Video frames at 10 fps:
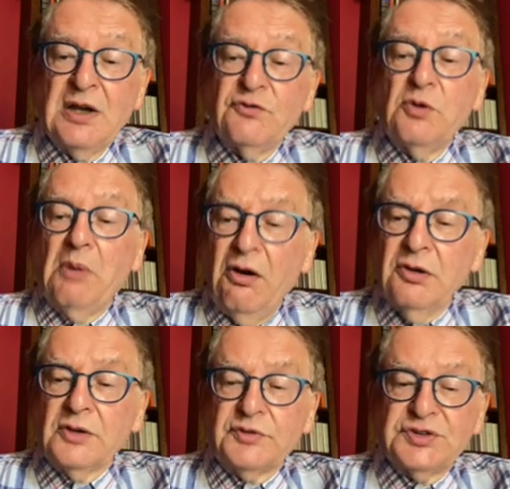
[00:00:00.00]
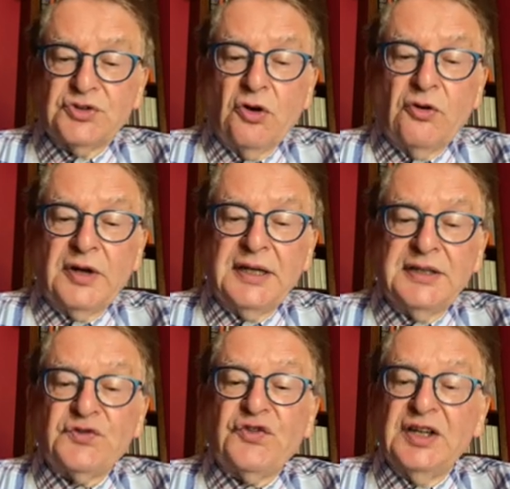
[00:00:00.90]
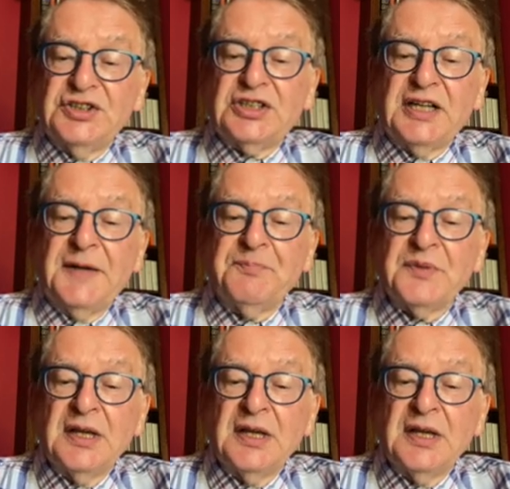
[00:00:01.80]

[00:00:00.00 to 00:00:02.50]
The moral of the story is, firstly,